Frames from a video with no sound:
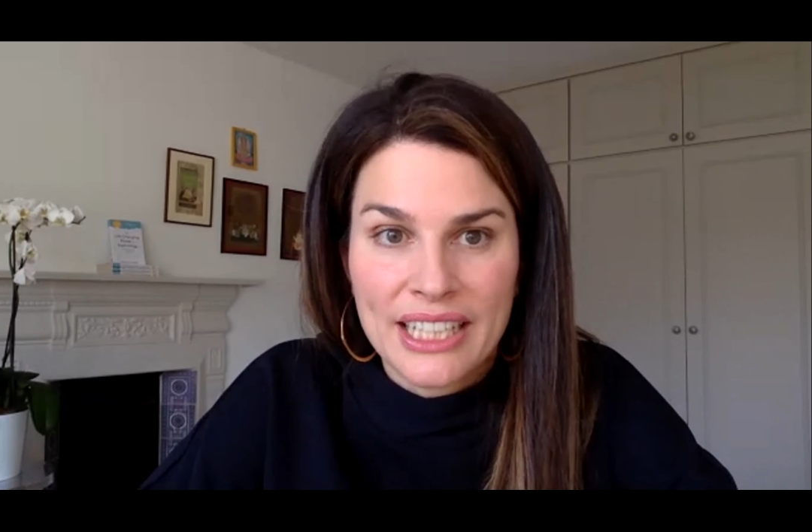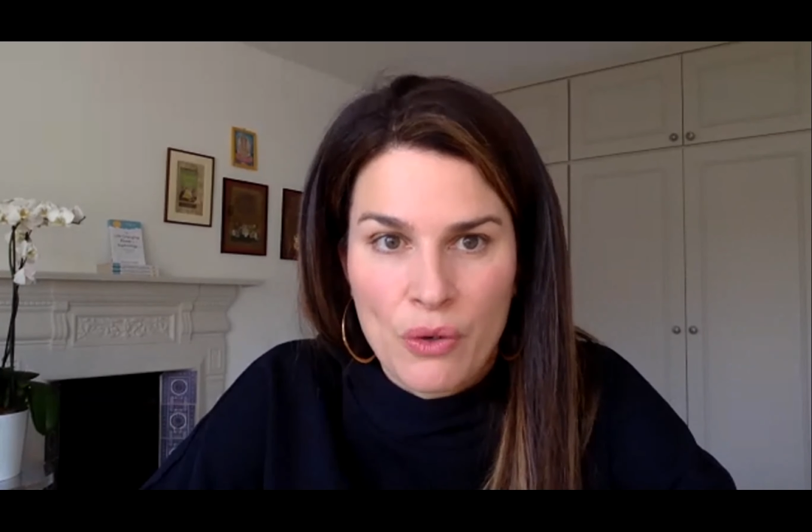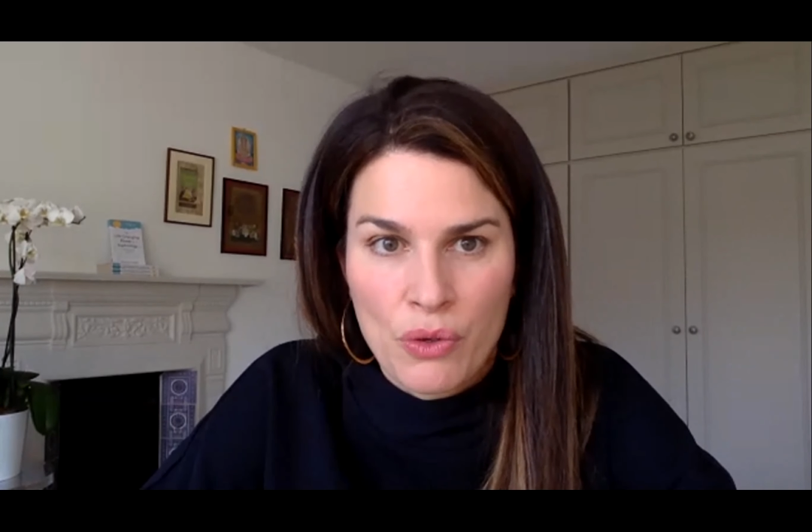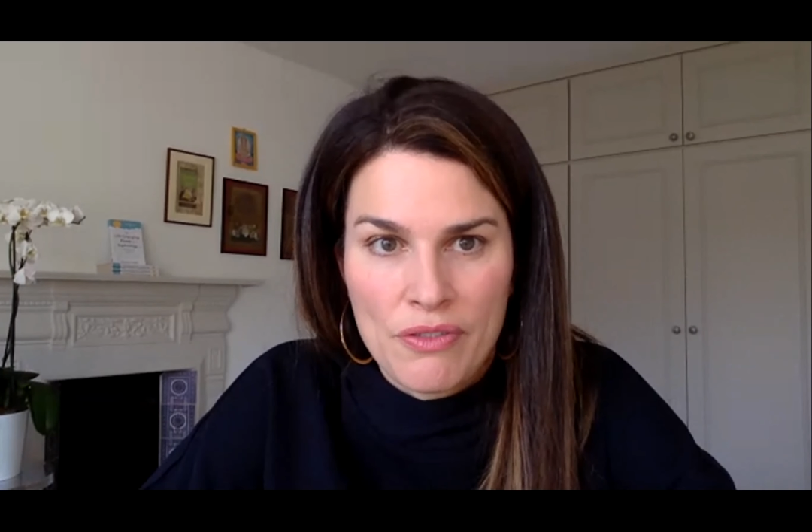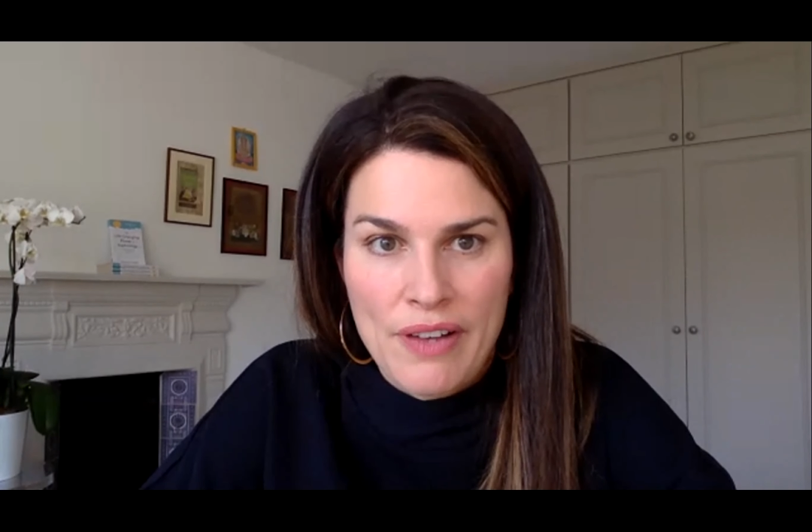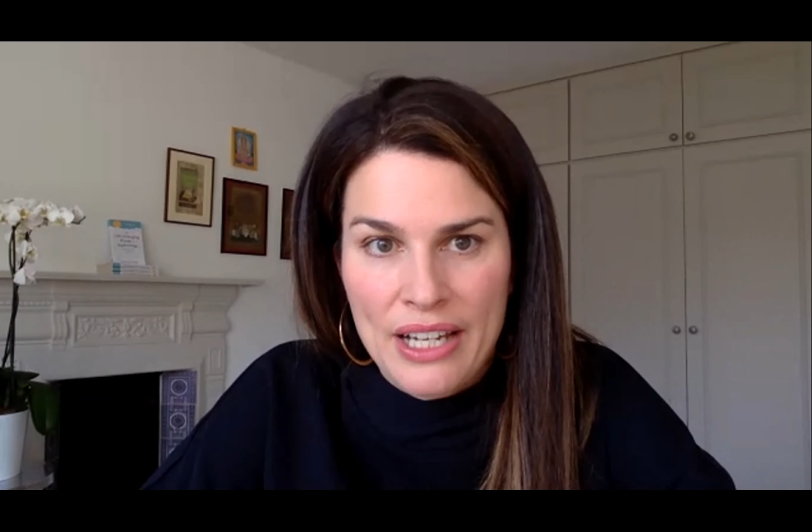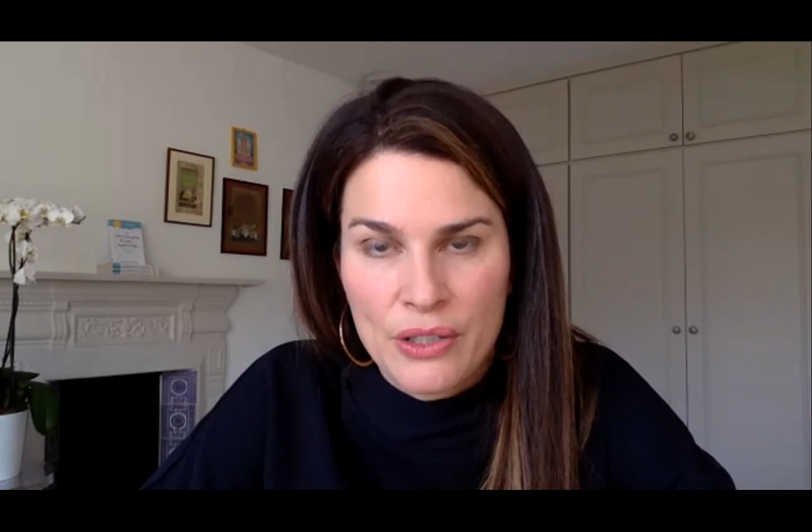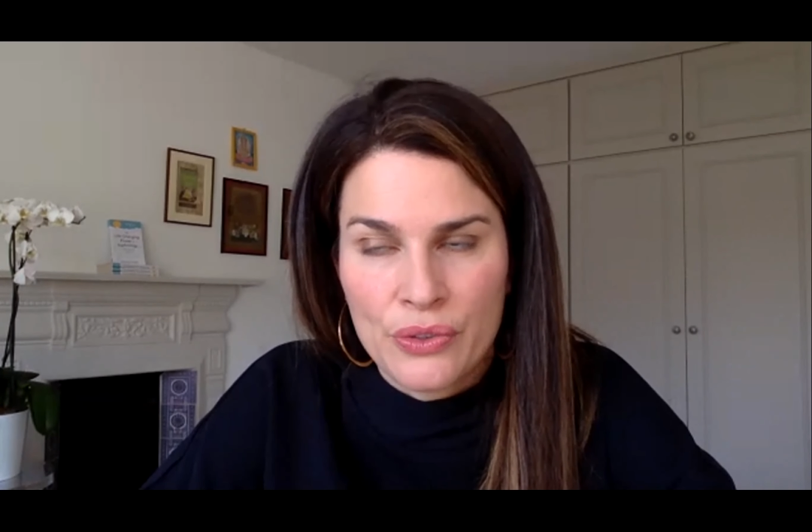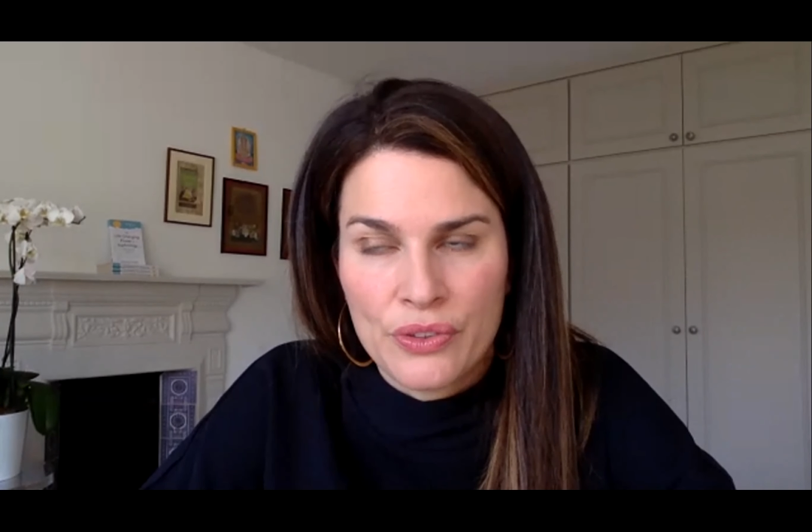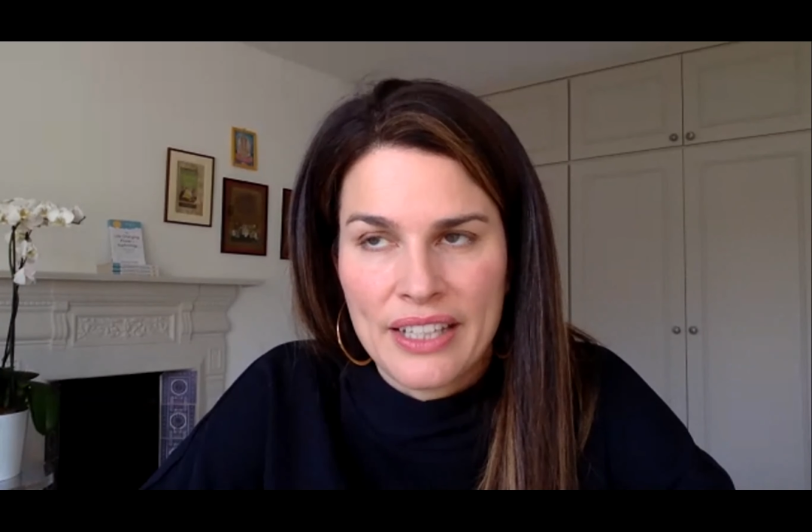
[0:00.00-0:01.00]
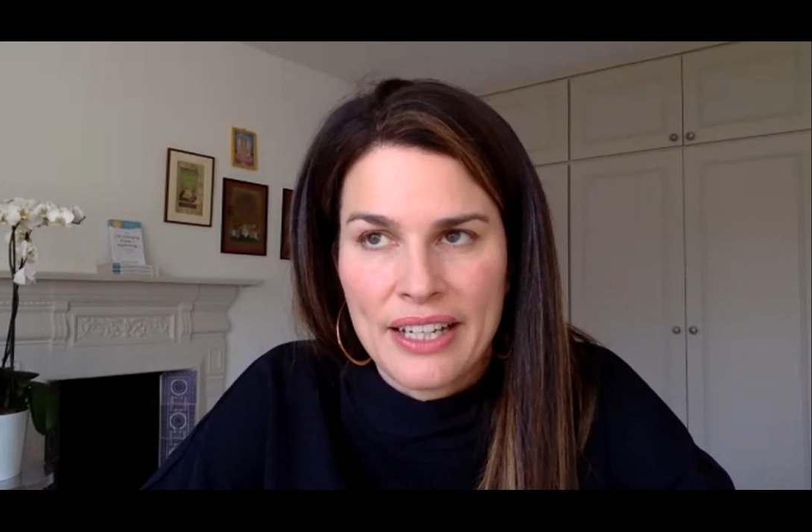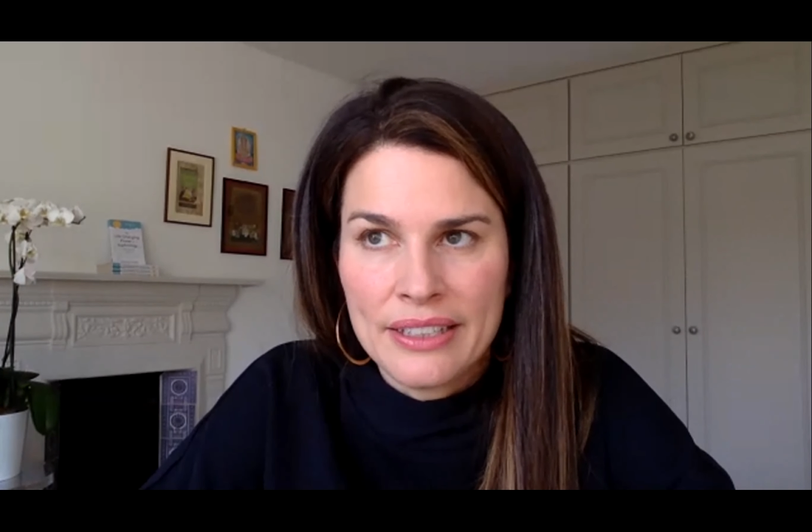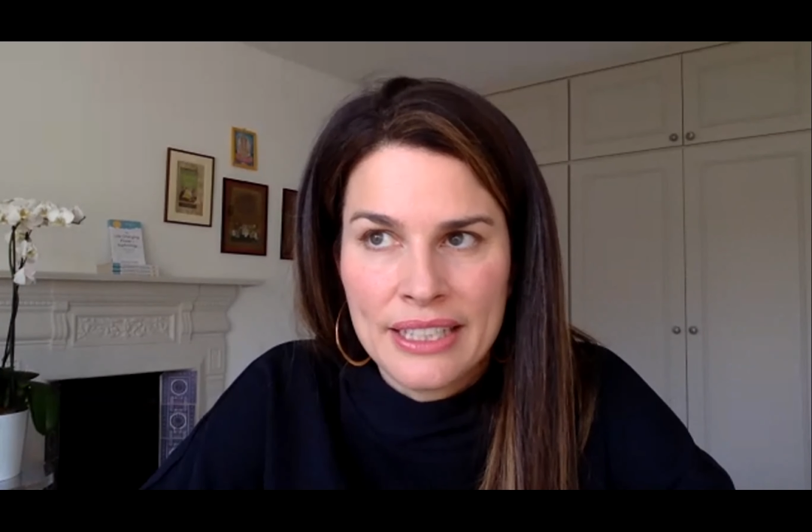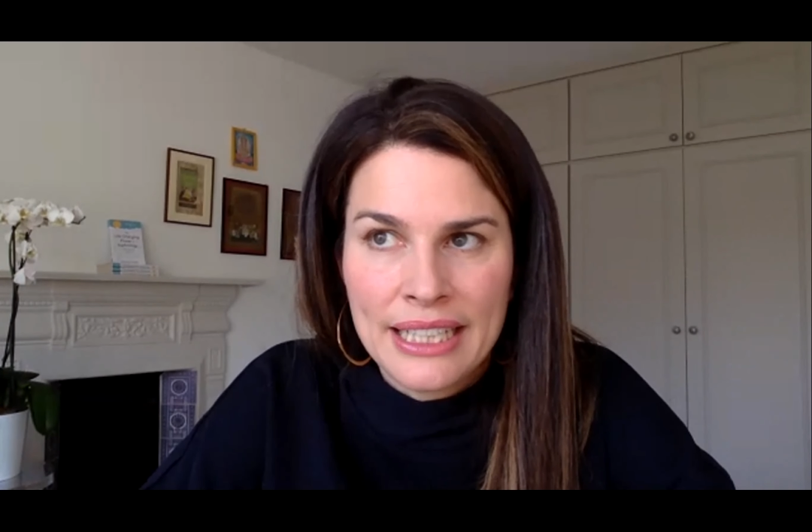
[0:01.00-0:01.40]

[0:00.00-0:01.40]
our values yeah